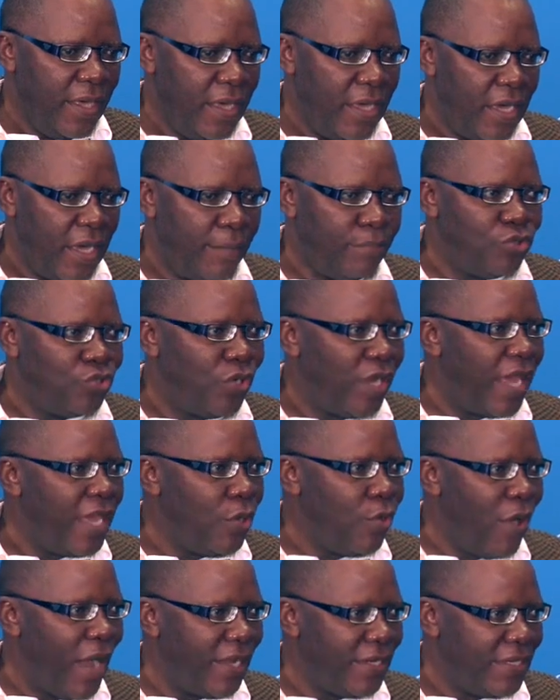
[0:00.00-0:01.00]
uh,
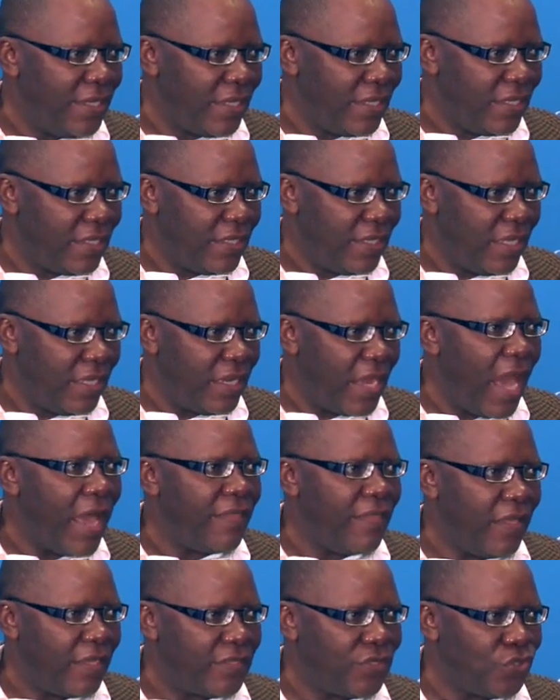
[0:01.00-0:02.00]
Abdoulaye Wade, and
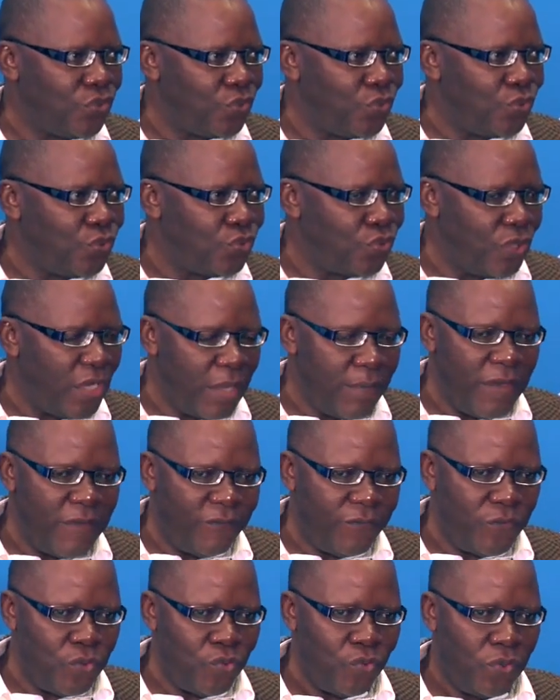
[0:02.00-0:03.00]
others, to, to name a
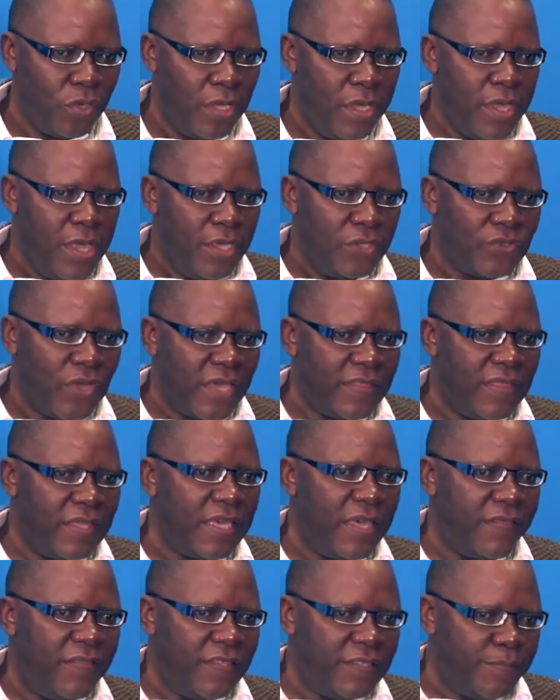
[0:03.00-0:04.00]
few. So I
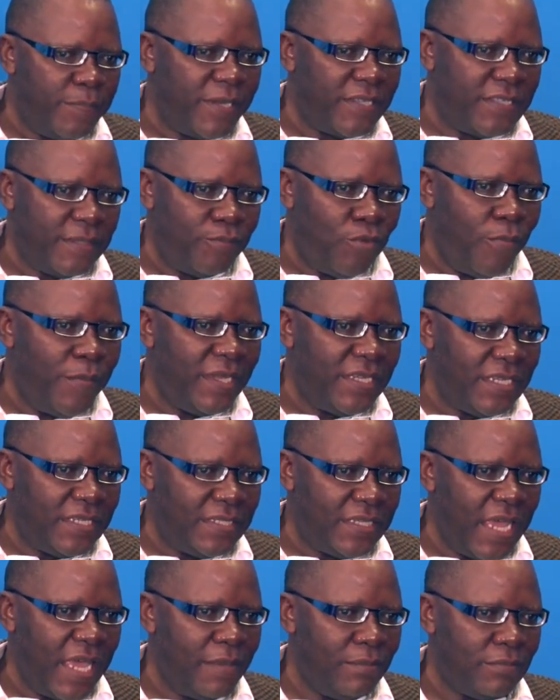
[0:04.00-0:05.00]
think at this present moment
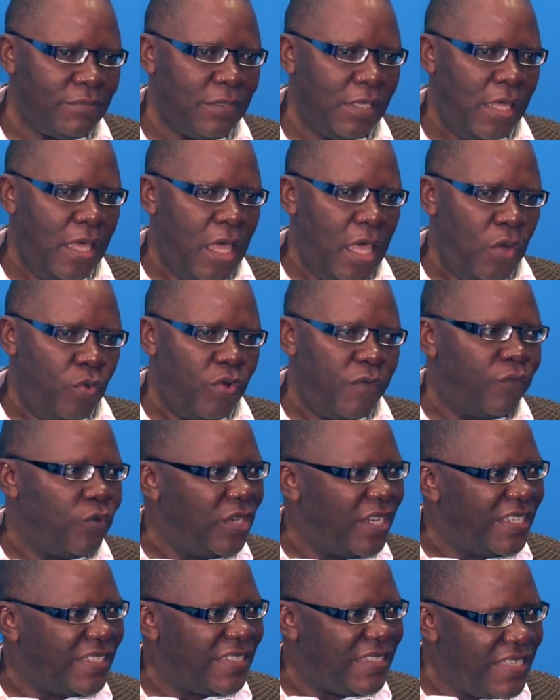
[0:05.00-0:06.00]
in time, we've
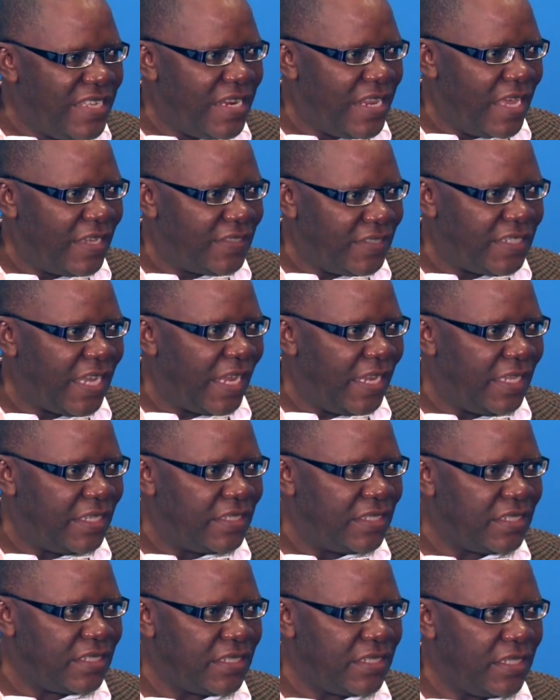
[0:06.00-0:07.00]
got a serious
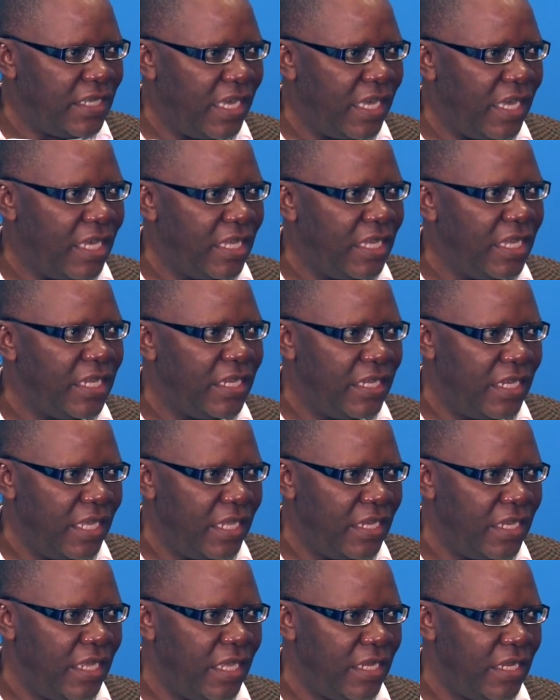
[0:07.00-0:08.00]
challenge in,
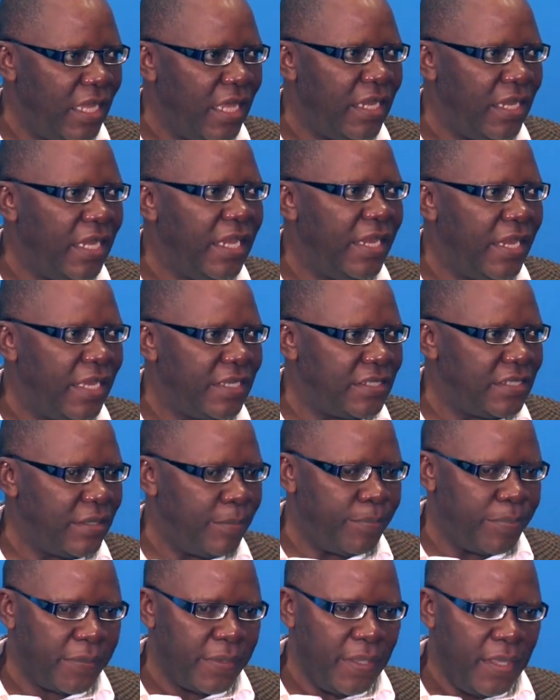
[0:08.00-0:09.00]
in, in, in
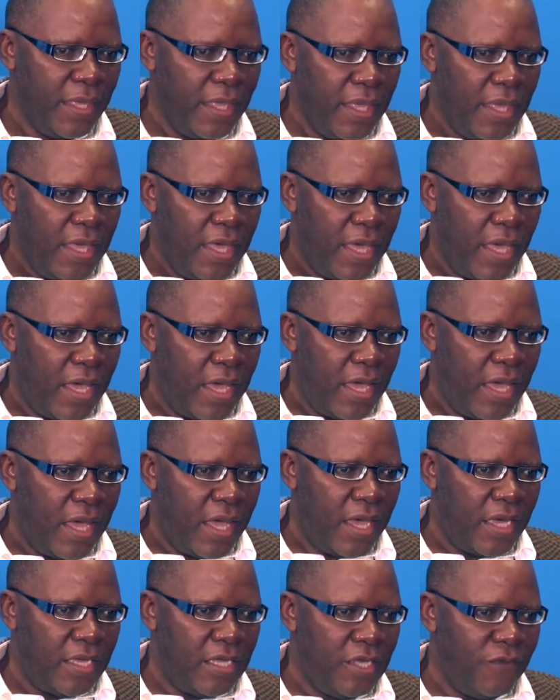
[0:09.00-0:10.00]
leadership.
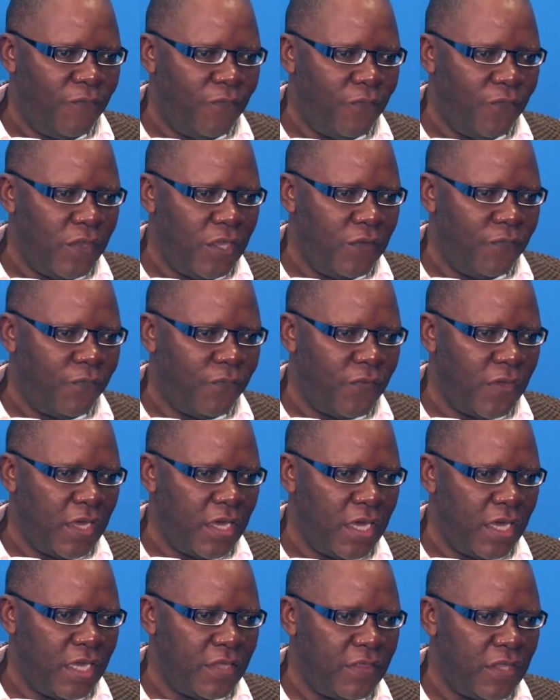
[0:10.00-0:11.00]
Uh, if if
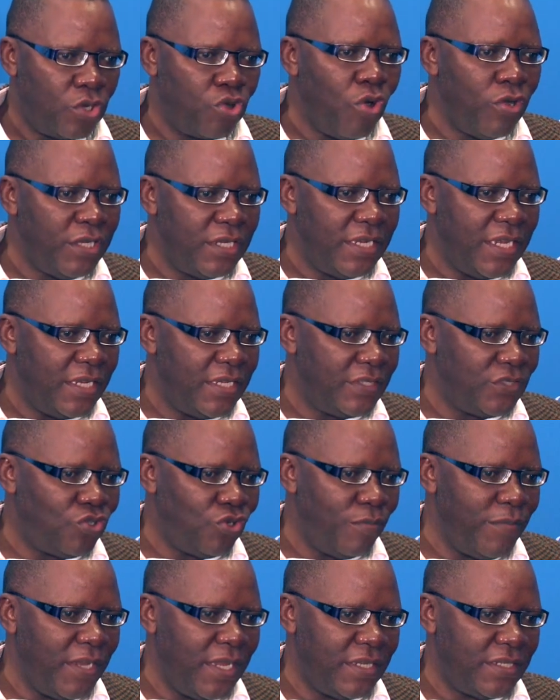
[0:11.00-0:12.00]
uh, the continent is
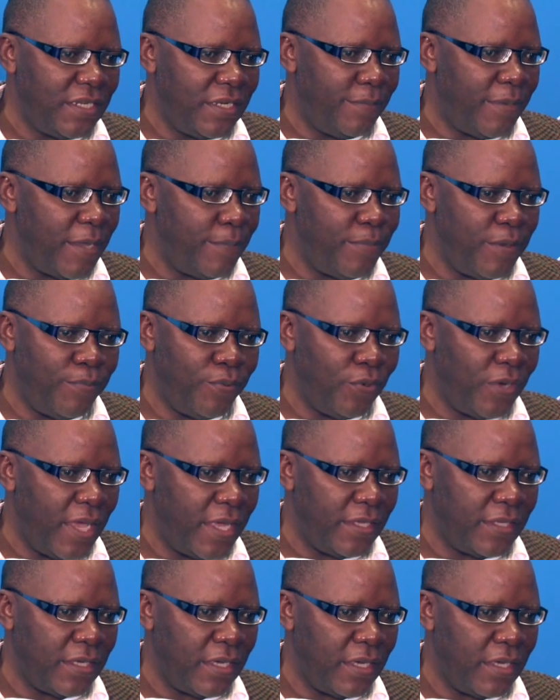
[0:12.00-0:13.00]
dominated by people
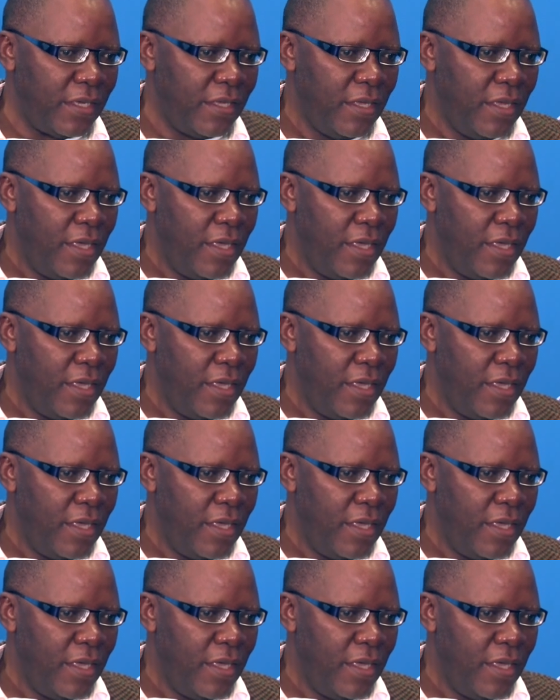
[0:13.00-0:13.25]
like uh,